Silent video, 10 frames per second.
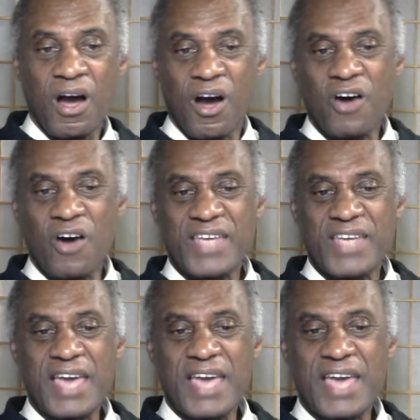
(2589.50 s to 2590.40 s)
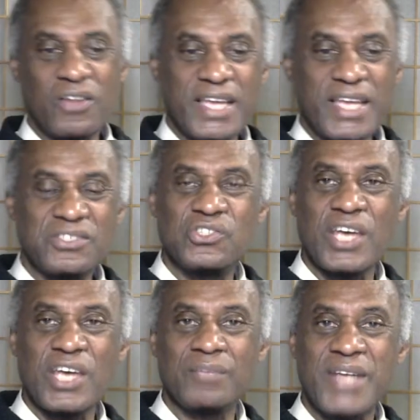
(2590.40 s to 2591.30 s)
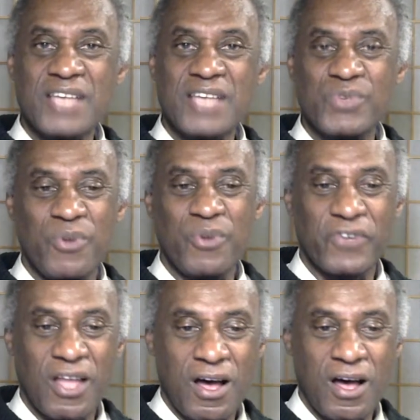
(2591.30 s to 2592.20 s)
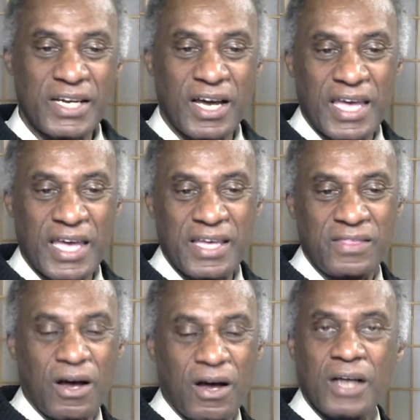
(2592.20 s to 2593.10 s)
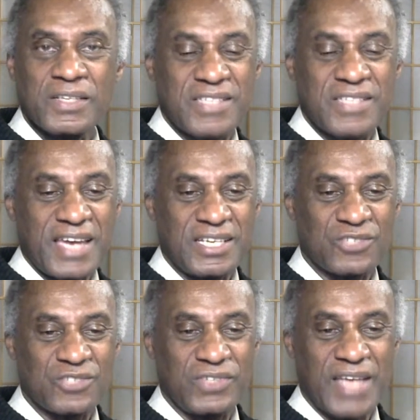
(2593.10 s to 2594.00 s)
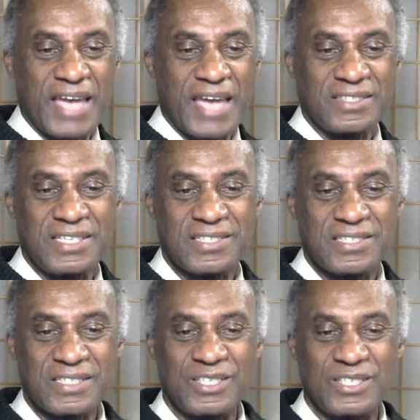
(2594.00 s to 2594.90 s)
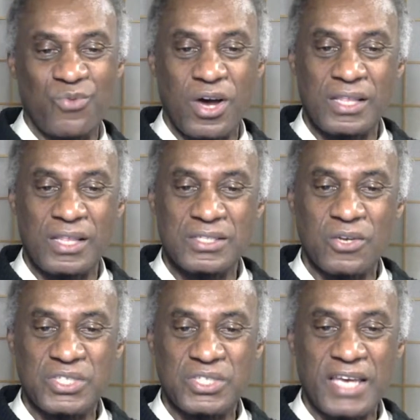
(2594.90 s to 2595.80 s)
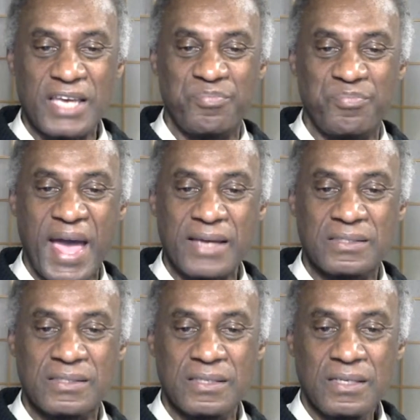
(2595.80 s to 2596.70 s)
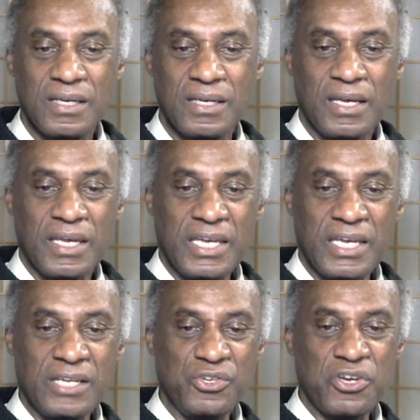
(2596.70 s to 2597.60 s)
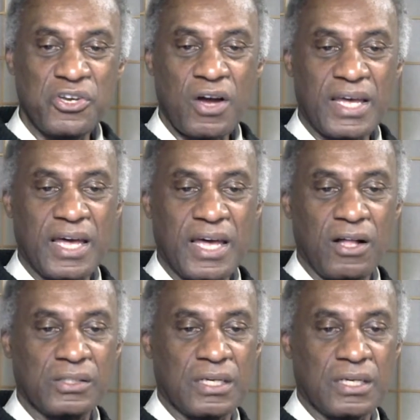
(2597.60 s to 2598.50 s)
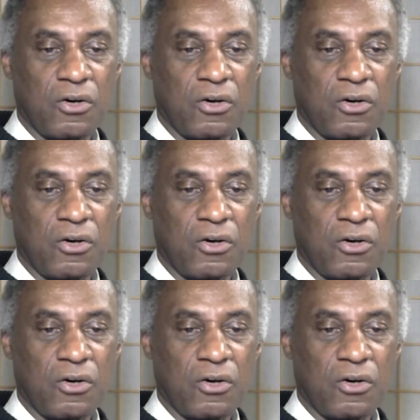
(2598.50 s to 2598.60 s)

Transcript: Okay, here we go, ladies and gentlemen, as we move along. On this day in history, in 1861, Associated Banks in New York held